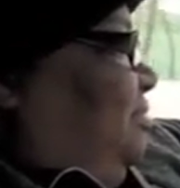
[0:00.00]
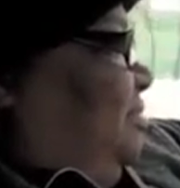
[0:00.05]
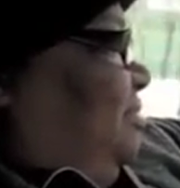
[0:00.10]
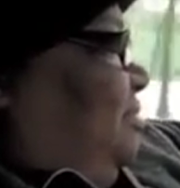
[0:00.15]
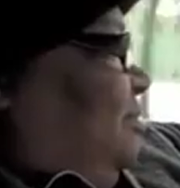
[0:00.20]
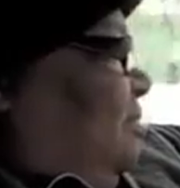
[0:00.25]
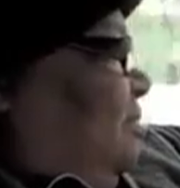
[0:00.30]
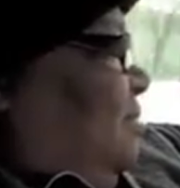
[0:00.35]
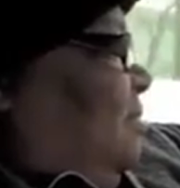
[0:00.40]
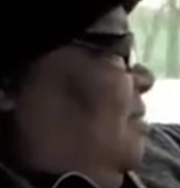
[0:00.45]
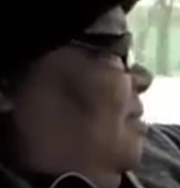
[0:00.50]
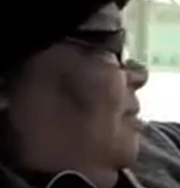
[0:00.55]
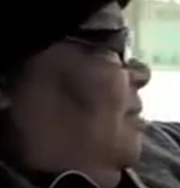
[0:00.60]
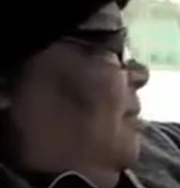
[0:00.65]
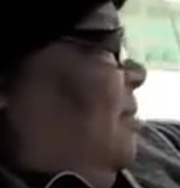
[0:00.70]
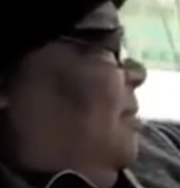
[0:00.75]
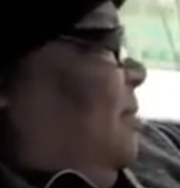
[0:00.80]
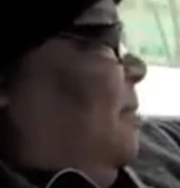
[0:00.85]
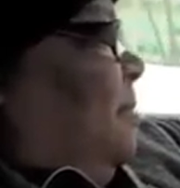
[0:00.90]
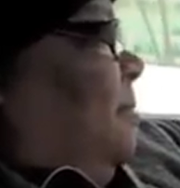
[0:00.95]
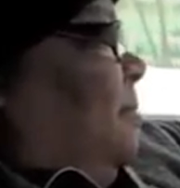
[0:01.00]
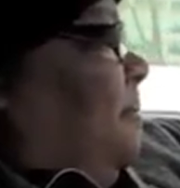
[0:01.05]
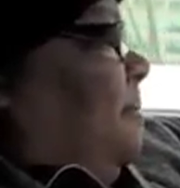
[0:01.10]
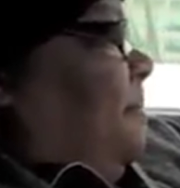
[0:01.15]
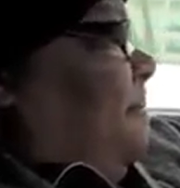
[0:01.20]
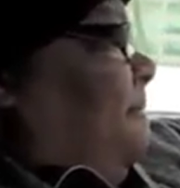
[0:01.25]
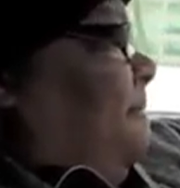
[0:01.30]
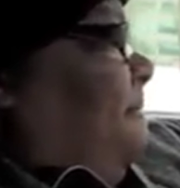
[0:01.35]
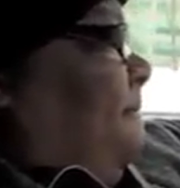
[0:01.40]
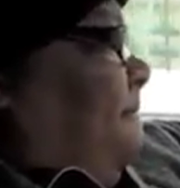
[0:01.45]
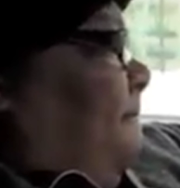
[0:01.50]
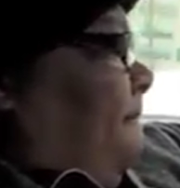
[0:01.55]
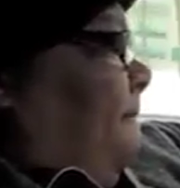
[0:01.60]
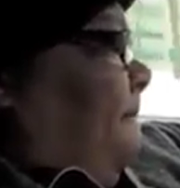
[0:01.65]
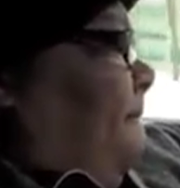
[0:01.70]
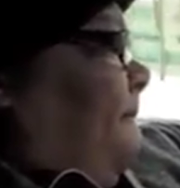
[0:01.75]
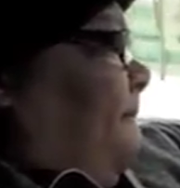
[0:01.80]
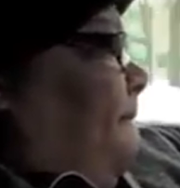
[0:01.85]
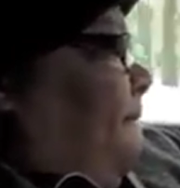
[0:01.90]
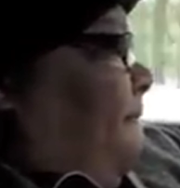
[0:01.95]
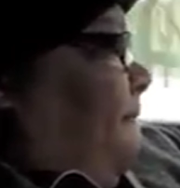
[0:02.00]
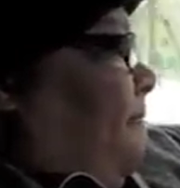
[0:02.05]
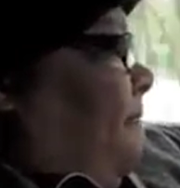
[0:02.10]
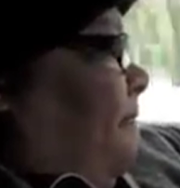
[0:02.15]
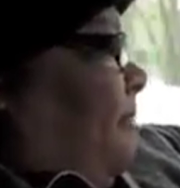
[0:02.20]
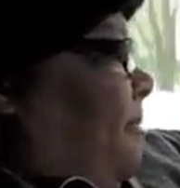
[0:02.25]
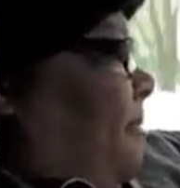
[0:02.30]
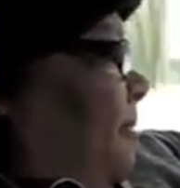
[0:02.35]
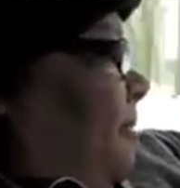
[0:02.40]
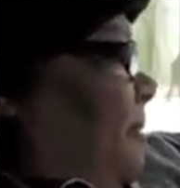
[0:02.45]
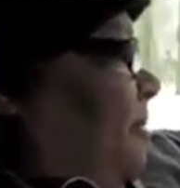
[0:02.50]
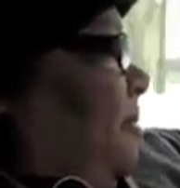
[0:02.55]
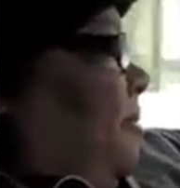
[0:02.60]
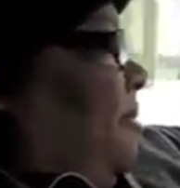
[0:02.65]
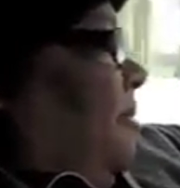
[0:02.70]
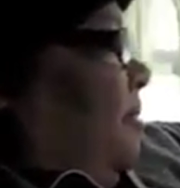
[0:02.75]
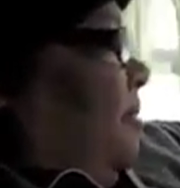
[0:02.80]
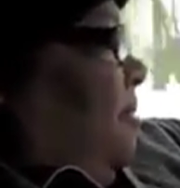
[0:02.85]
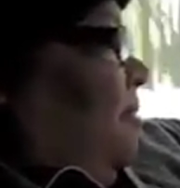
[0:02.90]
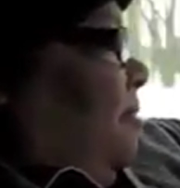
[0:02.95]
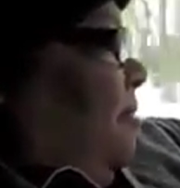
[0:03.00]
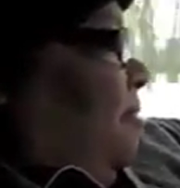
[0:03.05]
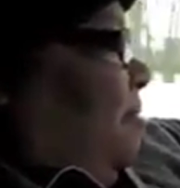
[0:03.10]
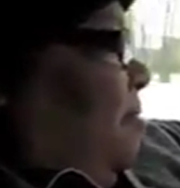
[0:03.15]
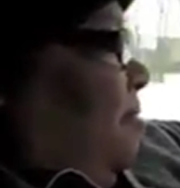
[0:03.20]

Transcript: want to do the stool test because I thought it was just gross.